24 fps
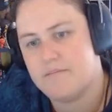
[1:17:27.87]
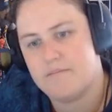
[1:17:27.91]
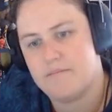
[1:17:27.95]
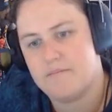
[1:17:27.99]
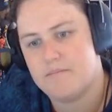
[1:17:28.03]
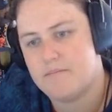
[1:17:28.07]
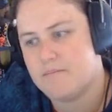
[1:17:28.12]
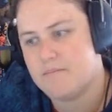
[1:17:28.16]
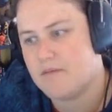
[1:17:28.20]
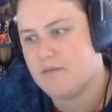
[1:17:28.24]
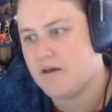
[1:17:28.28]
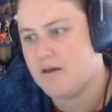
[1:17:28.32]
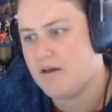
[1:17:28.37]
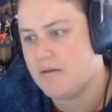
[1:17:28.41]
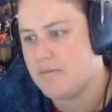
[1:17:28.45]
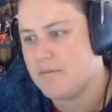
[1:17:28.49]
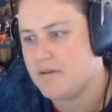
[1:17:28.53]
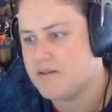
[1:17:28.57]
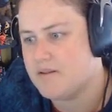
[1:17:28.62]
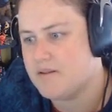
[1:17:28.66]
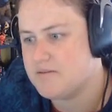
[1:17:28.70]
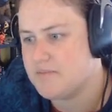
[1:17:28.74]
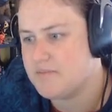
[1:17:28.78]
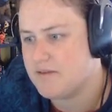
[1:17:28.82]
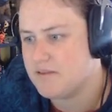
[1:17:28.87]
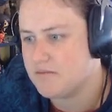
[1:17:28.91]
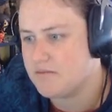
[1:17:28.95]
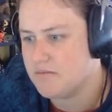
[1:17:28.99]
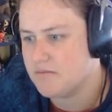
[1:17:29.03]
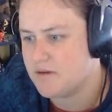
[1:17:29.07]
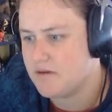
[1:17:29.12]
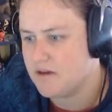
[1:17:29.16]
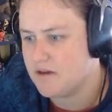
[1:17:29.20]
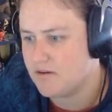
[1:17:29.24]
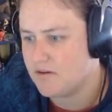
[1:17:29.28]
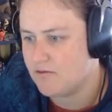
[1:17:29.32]
But let's make them
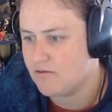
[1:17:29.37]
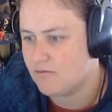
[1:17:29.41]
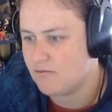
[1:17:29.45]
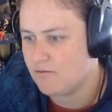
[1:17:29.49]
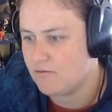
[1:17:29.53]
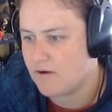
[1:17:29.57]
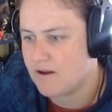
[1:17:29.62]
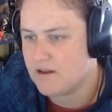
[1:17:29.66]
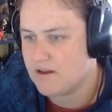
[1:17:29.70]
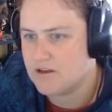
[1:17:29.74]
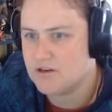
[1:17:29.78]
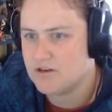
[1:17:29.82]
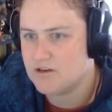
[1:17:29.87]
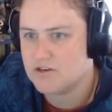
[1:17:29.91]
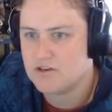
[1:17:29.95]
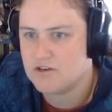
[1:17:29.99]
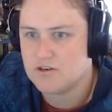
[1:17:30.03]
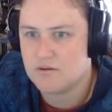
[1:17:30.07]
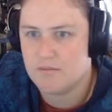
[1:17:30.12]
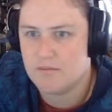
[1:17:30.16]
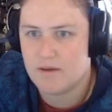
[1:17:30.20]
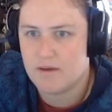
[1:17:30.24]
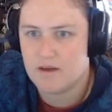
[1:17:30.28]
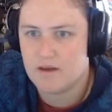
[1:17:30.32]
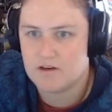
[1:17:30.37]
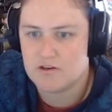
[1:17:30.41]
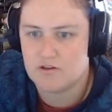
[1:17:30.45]
kind of greyish to match the